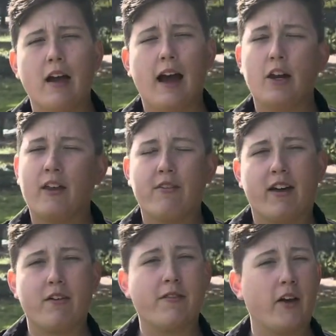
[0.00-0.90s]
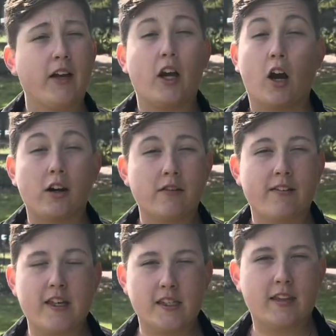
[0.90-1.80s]
I know they have like a fairy garden
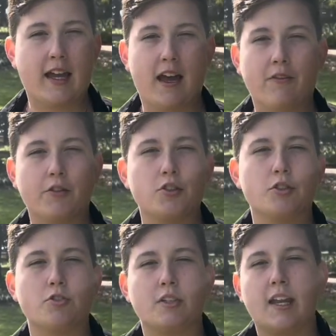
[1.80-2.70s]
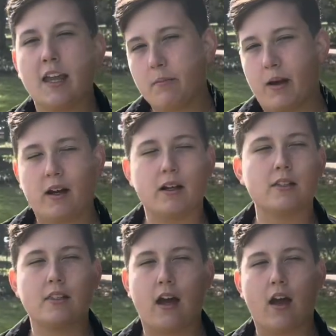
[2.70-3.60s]
fest that they have for children and parents
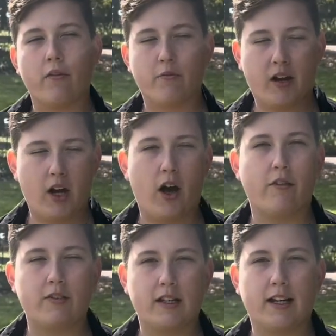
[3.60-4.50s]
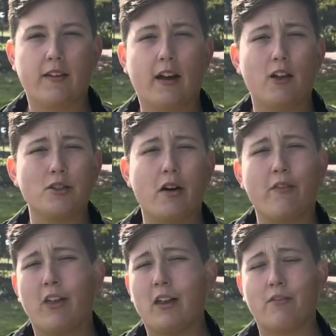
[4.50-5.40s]
that very often here. They also have a
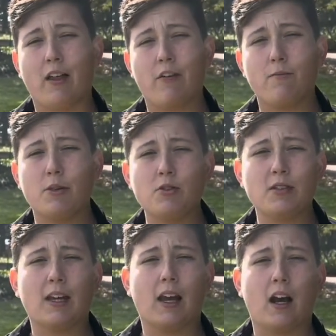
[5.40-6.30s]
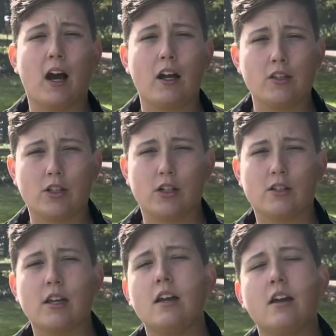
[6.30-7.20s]
lot of live music and concerts.
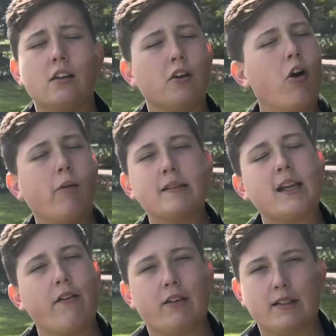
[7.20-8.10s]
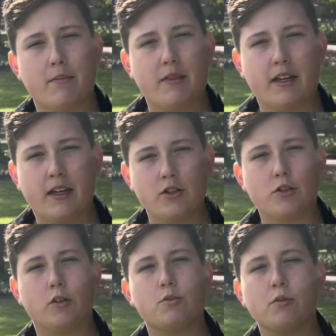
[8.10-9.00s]
They're always having something here, so
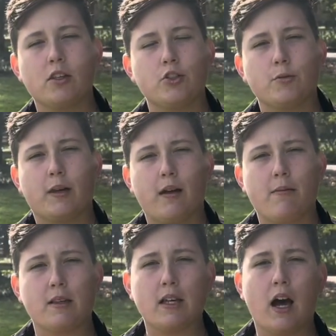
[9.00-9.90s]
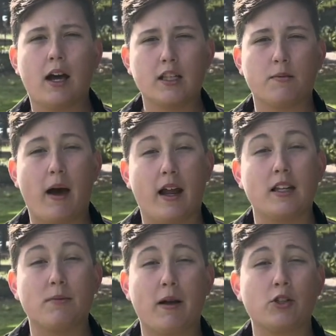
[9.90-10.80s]
it's really just become this hot spot,
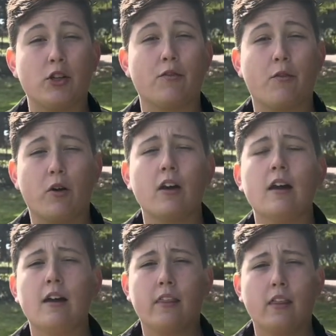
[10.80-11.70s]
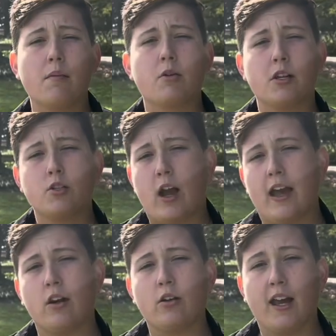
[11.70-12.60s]
especially for the Liberty
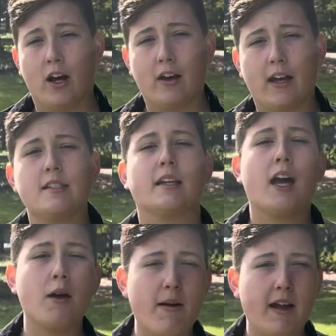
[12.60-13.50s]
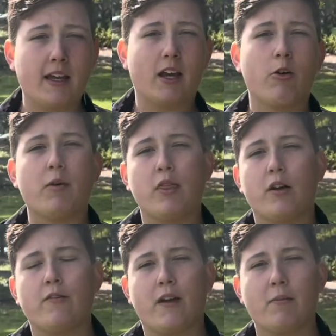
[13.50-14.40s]
Triangle area, to come out here with their
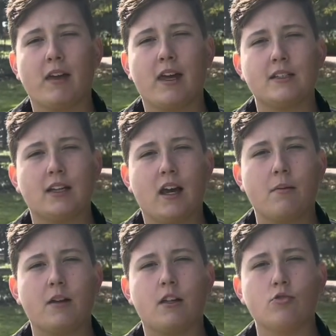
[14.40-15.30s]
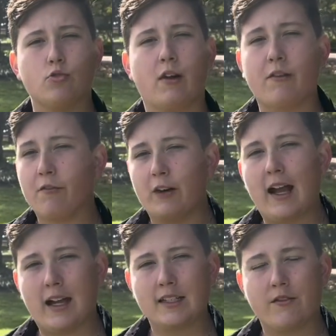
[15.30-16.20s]
family and to come and enjoy free
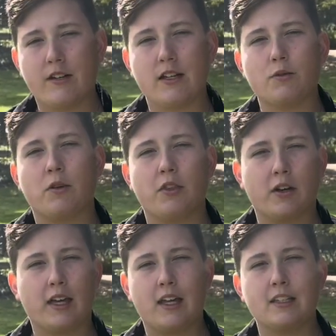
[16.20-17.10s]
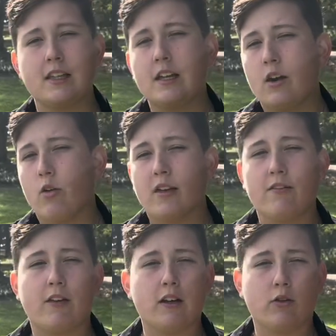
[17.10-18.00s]
activities with their kids or
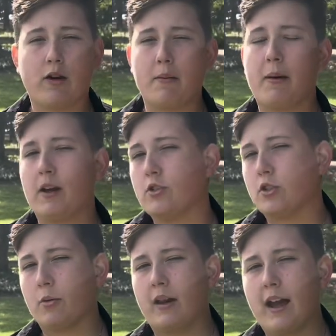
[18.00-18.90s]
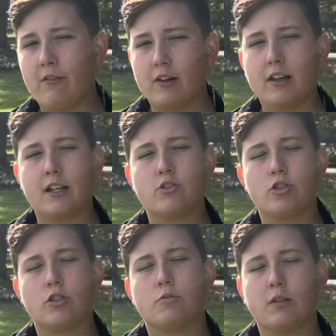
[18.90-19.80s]
even grandparents or whatever. It's
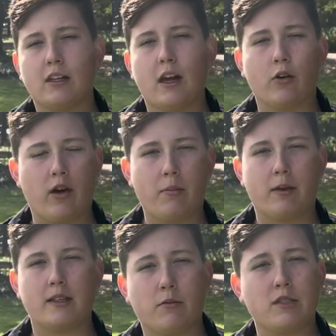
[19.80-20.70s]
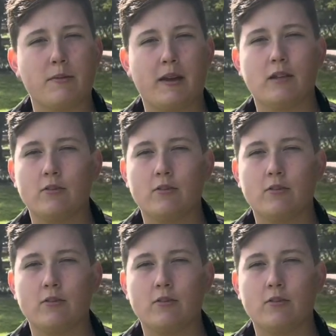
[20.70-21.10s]
just really a great place to be.